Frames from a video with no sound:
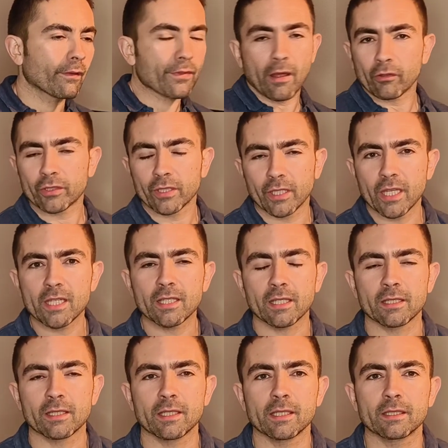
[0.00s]
1,000
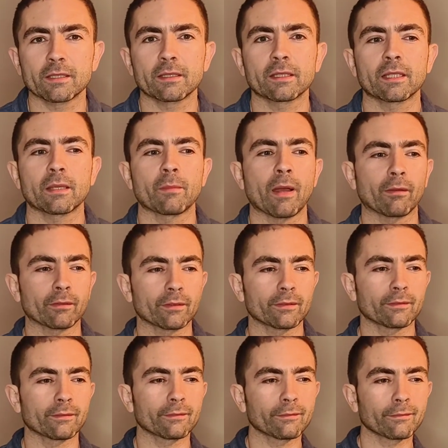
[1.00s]
instances about
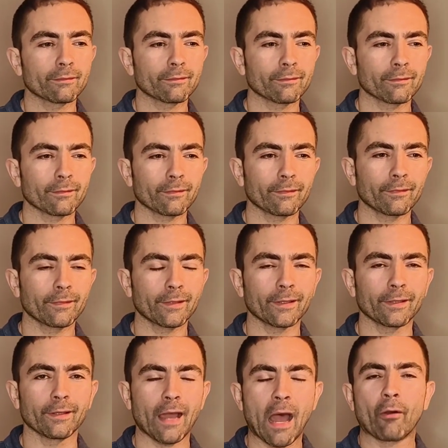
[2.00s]

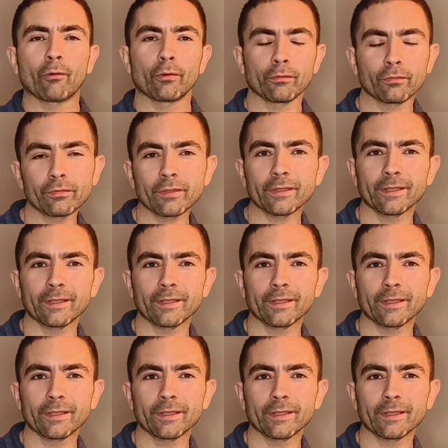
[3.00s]
out of